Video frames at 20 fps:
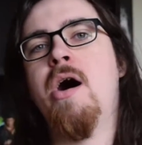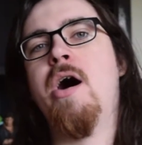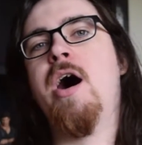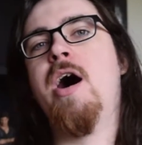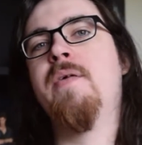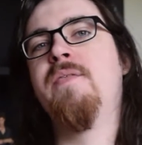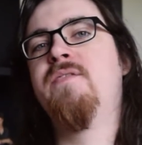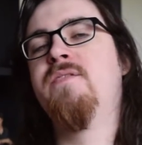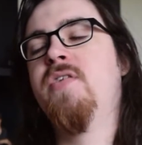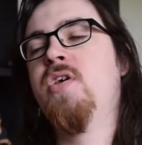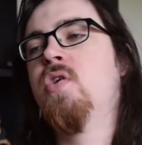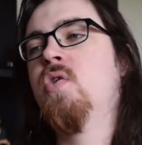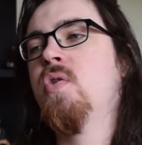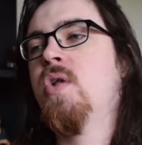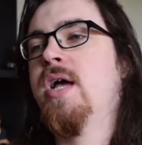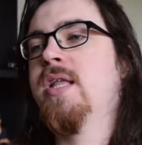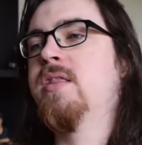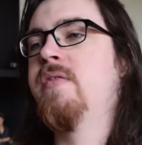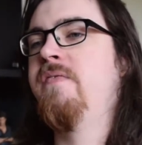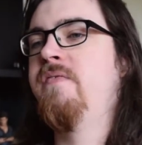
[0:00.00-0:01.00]
I feel
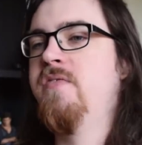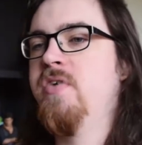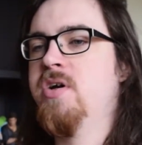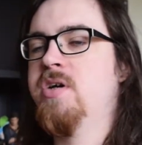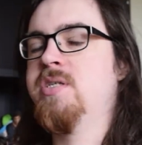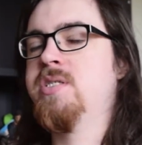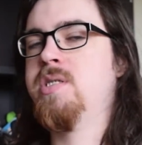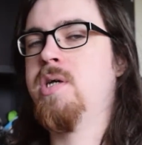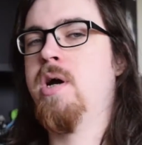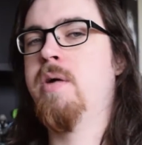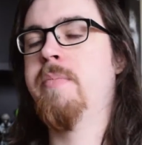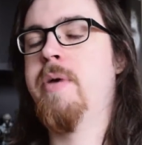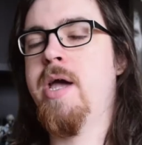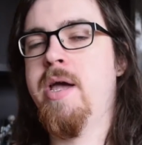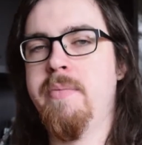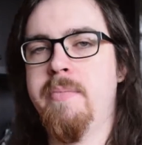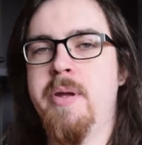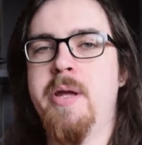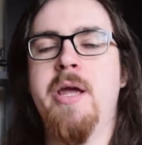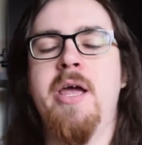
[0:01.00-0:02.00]
like the first time I
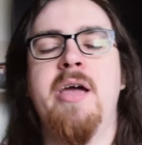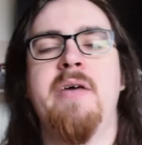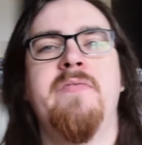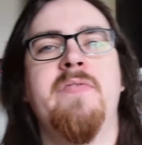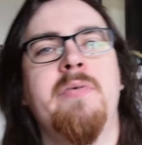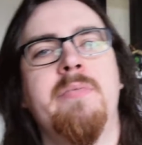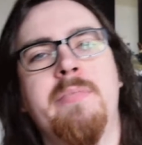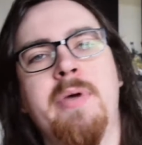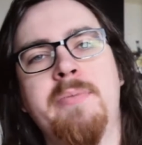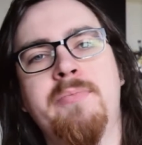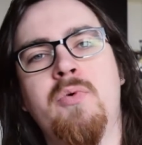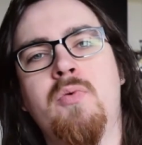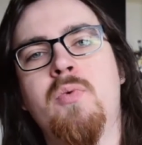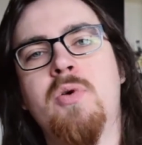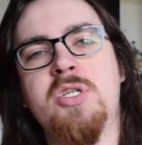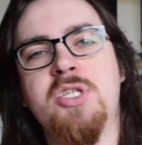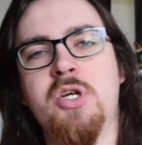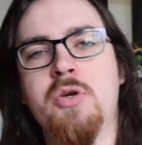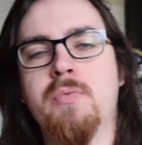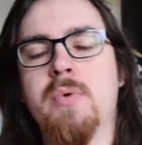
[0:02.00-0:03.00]
ever remember
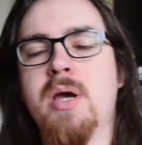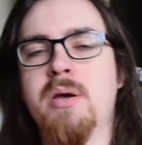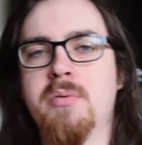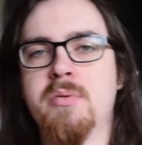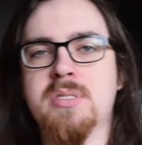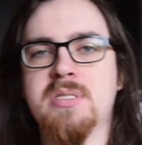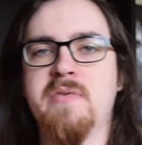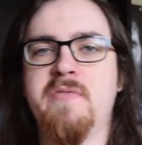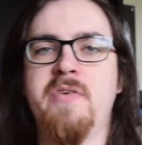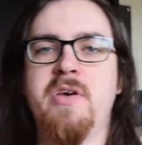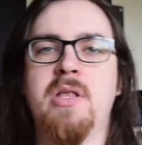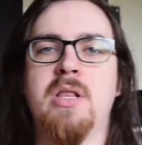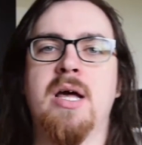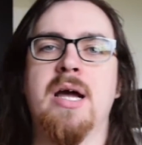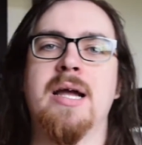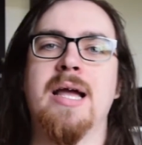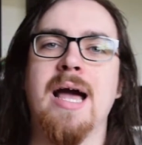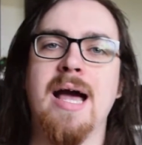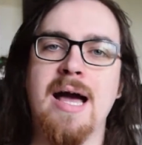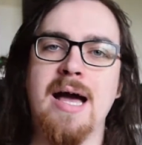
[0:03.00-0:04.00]
watching Rebels and feeling
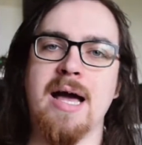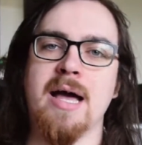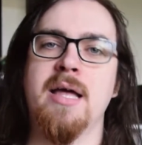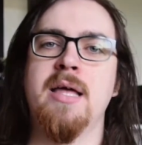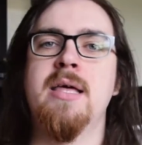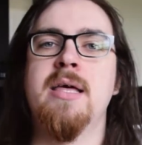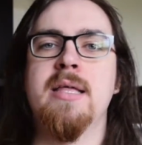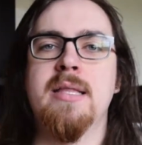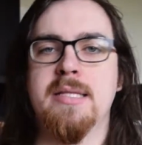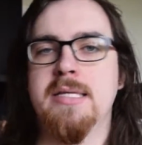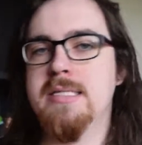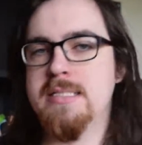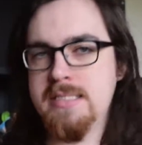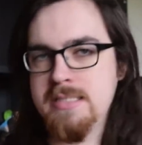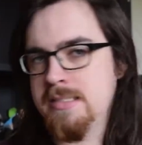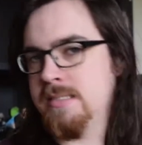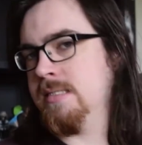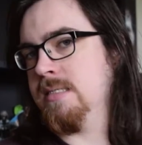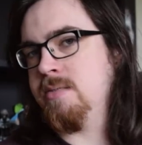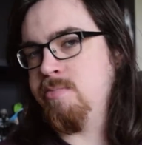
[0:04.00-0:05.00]
like, this
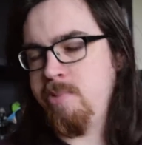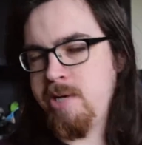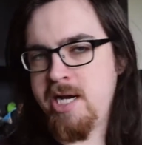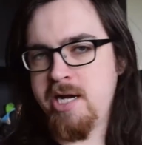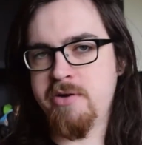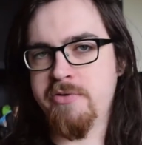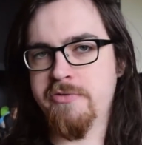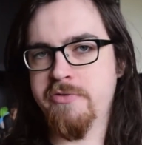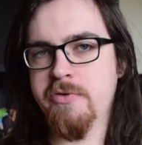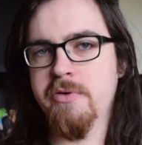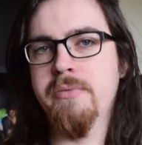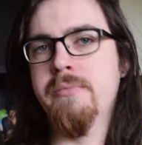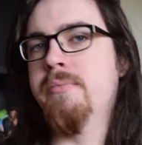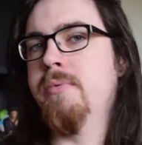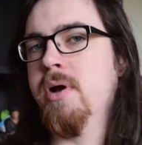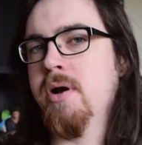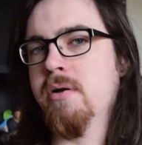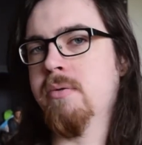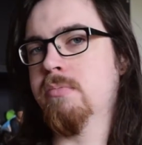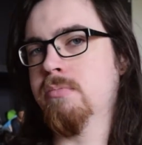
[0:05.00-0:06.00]
is the spark
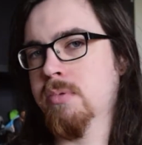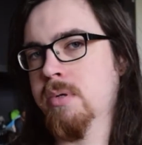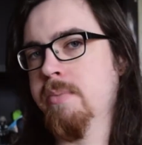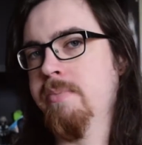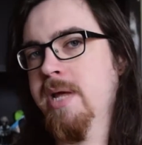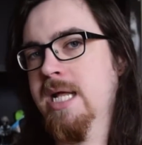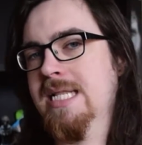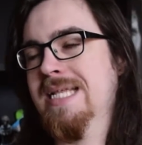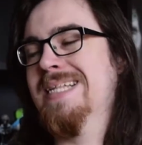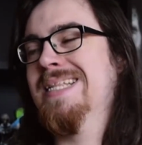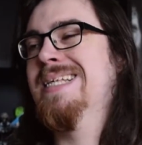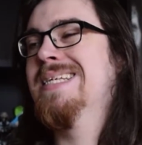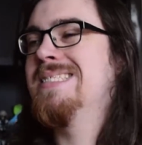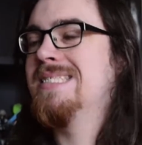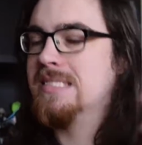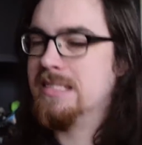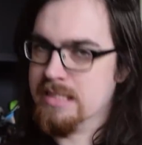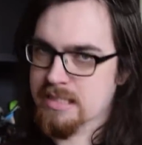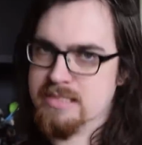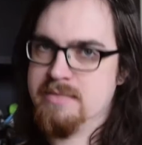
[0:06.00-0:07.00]
of rebellion. This
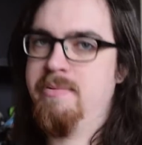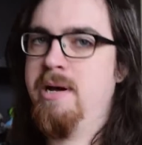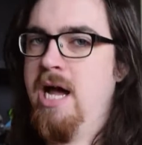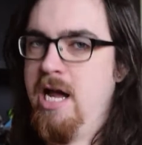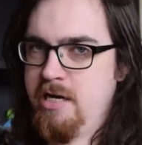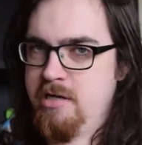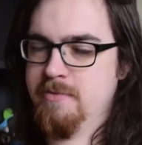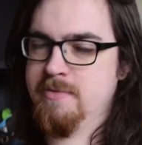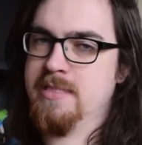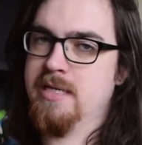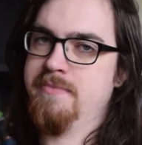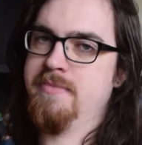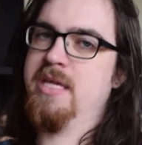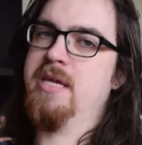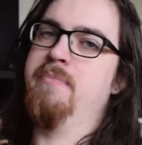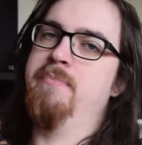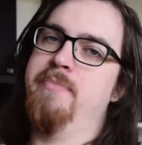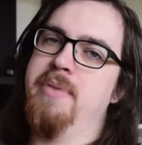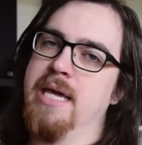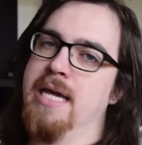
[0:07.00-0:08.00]
is the spark of
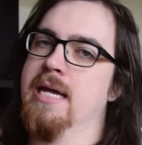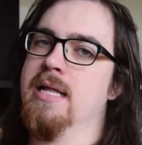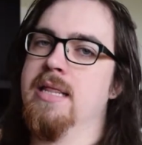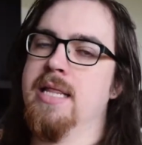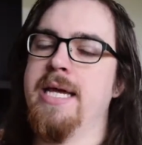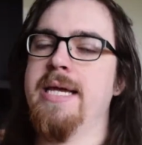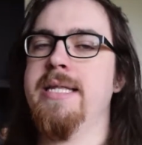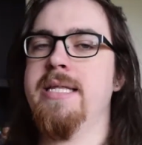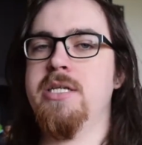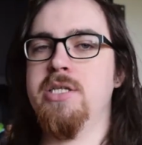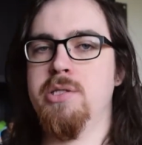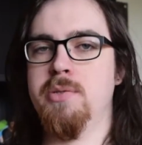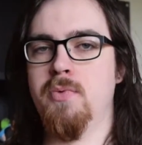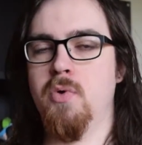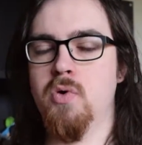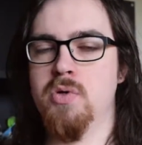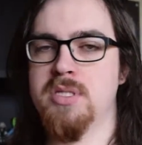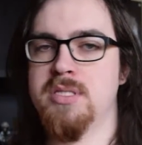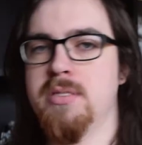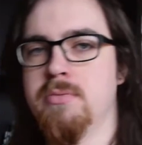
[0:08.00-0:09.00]
something bigger leading
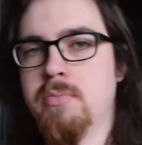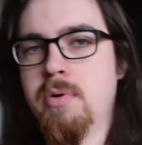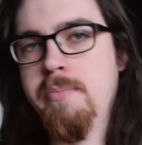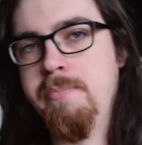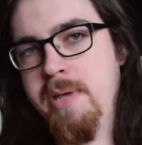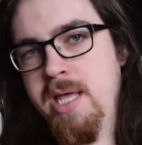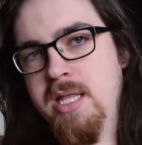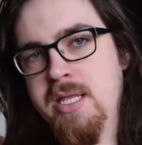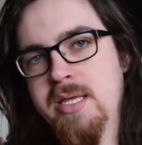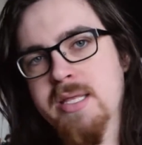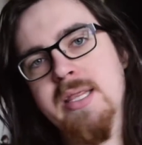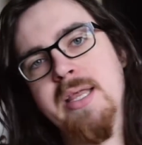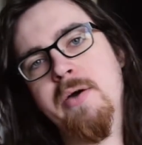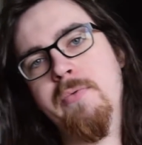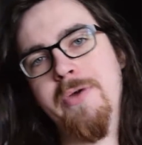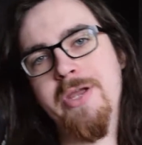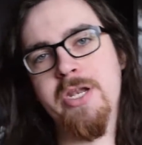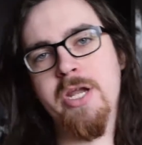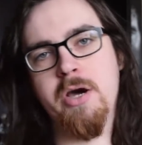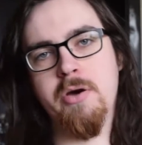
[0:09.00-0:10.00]
towards the rebellion that
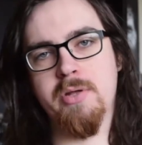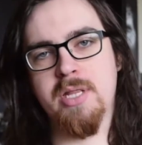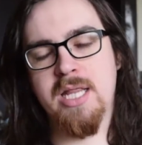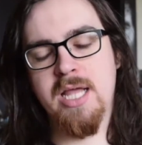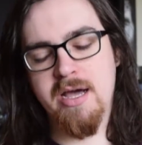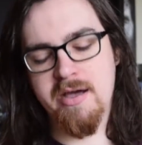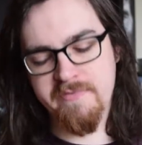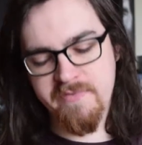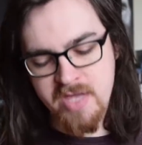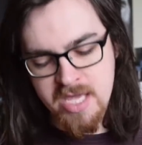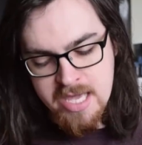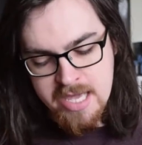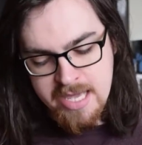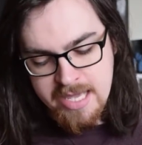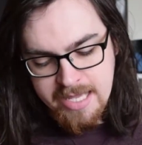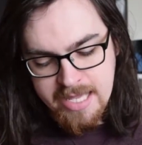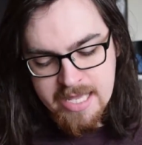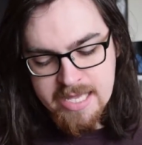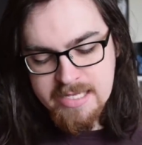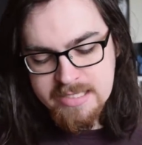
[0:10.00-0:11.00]
we know and love,
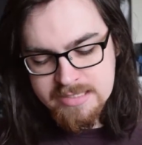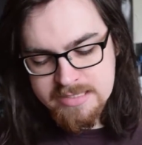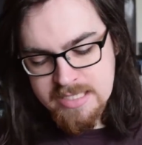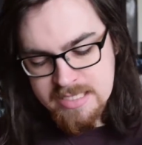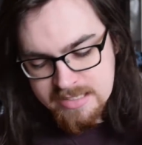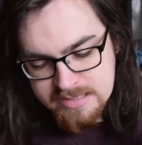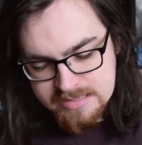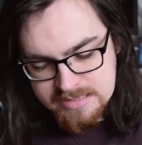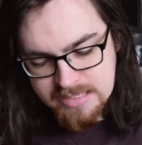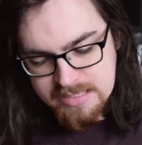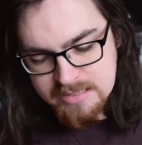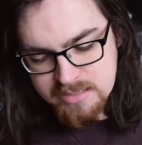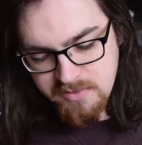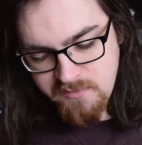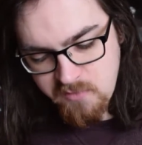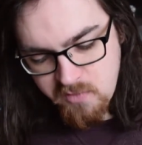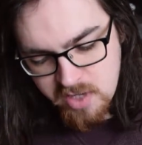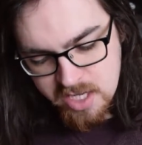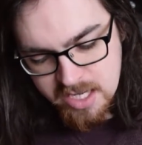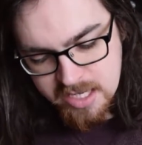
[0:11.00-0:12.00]
is
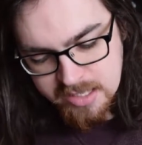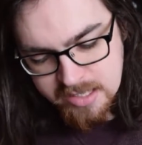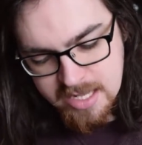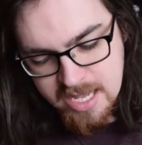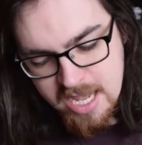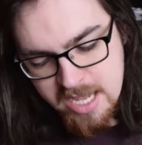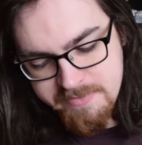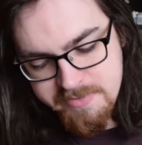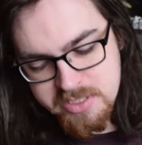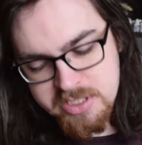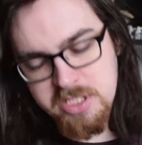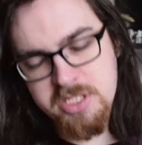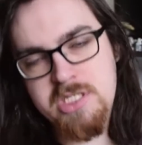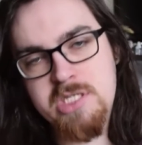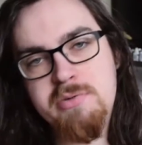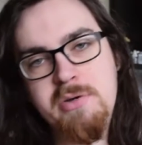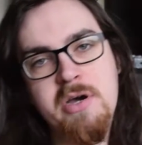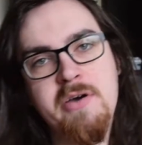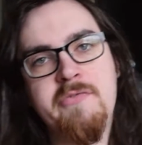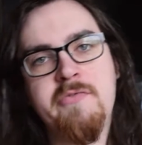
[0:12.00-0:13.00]
Season 1, Episodes
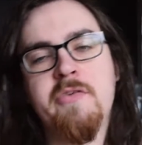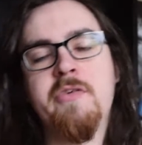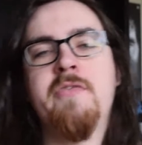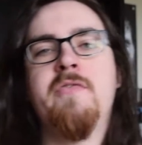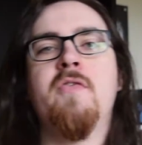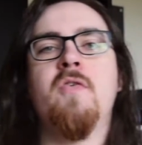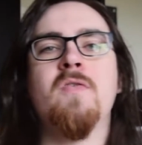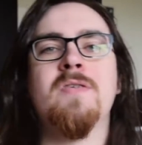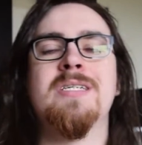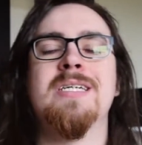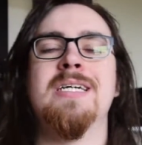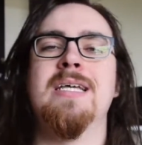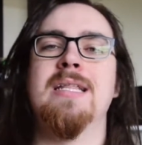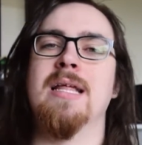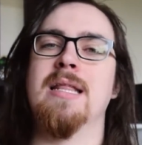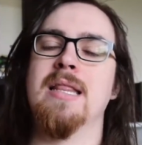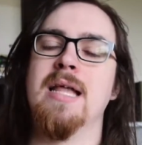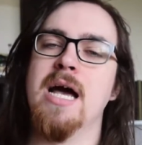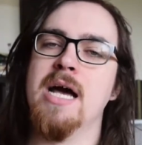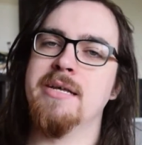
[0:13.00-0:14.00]
12 through 14, the
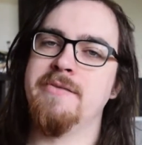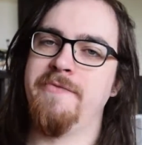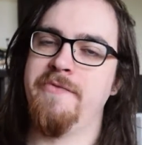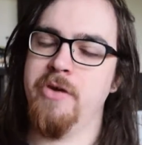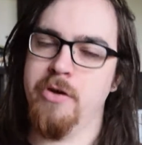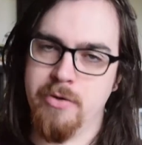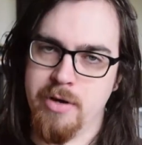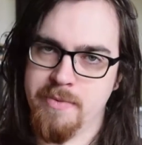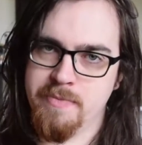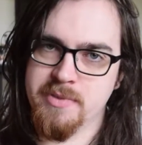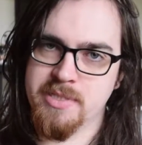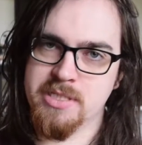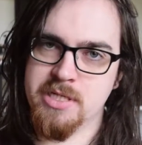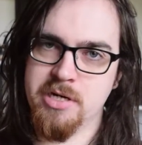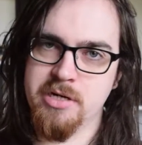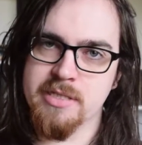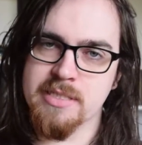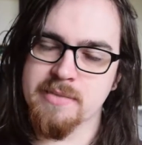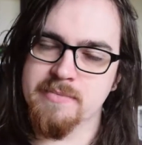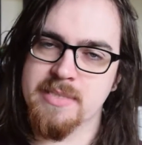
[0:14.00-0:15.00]
last few
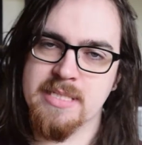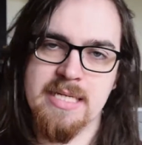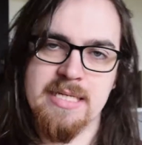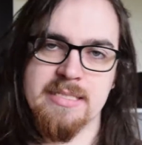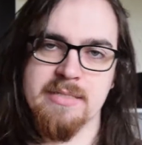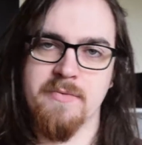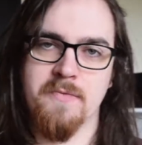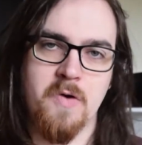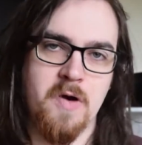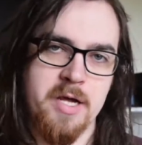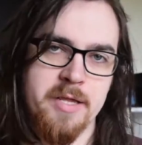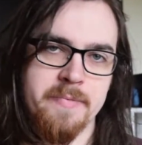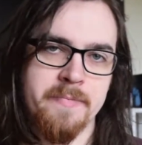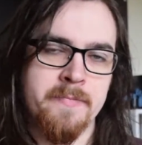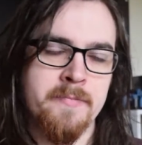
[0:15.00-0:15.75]
episodes of Season 1.